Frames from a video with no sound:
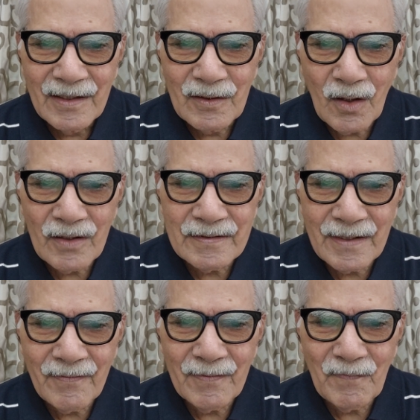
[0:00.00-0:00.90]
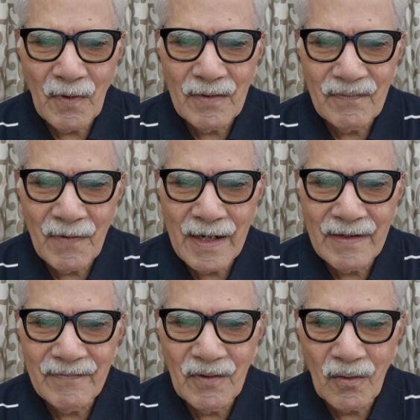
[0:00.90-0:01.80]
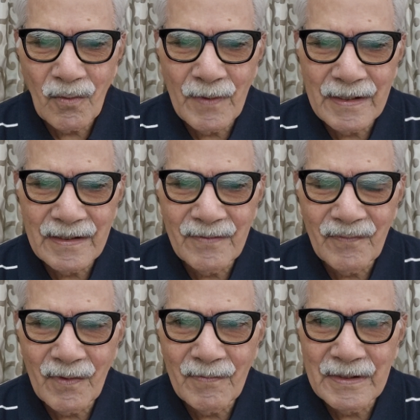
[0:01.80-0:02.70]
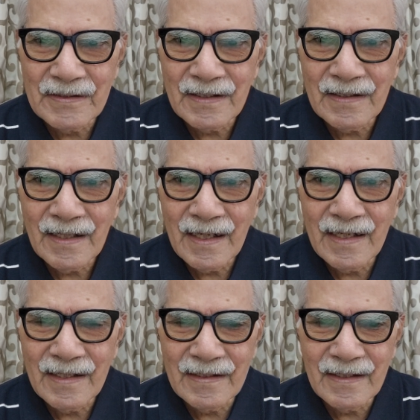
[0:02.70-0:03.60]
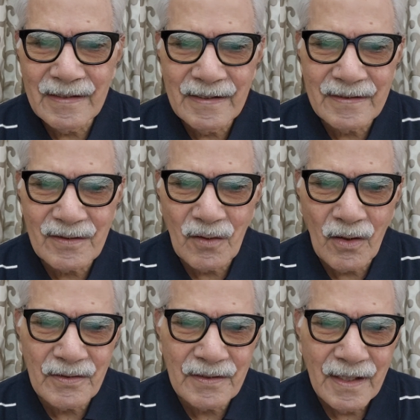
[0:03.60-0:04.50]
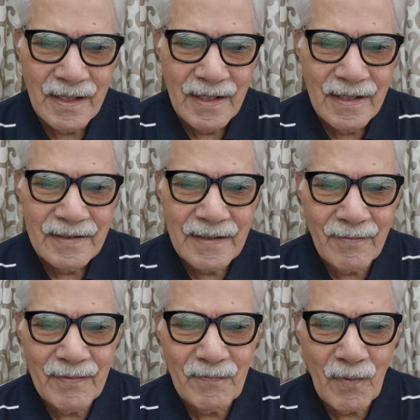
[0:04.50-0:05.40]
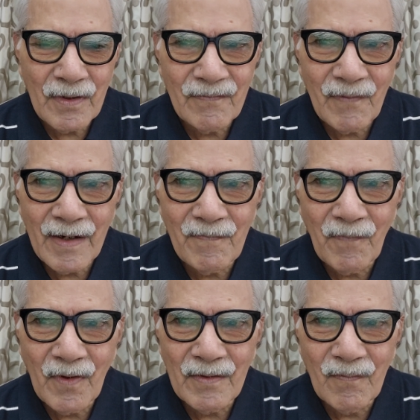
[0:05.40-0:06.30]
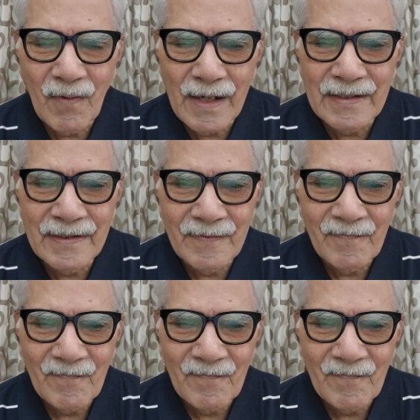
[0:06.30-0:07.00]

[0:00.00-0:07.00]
Clause 7.5 documented information, and this clause 7.5.1